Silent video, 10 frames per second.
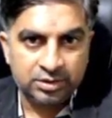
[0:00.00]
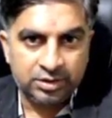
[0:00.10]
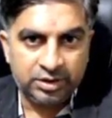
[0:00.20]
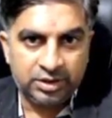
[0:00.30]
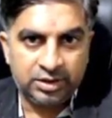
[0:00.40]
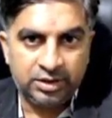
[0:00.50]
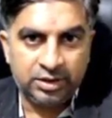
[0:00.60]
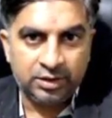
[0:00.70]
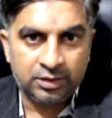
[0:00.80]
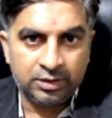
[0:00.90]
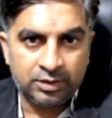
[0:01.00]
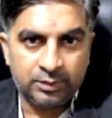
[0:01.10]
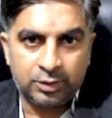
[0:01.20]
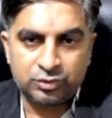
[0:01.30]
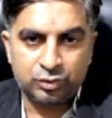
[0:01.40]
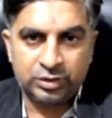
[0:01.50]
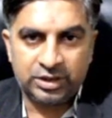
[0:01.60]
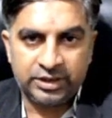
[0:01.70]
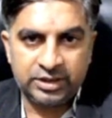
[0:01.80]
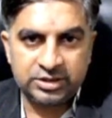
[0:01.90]
degree
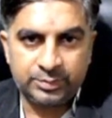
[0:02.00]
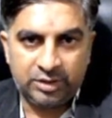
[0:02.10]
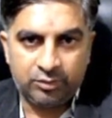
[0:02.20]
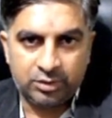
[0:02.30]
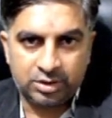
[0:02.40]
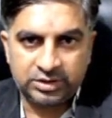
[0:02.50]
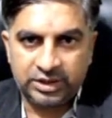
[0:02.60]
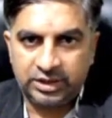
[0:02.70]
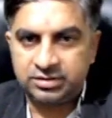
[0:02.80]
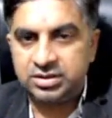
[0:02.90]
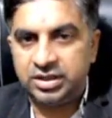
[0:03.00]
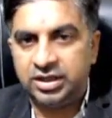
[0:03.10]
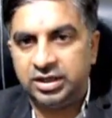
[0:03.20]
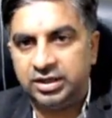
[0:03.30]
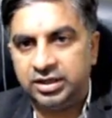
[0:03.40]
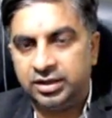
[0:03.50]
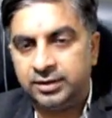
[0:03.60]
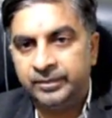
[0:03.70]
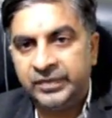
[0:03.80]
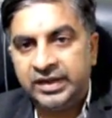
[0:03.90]
highest power, or that is degree,
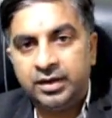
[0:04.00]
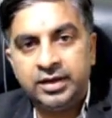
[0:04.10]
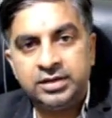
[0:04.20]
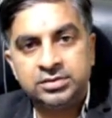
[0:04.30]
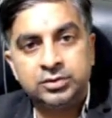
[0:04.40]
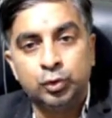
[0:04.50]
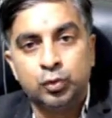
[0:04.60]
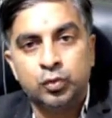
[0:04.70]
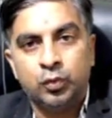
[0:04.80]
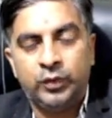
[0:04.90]
here is 2.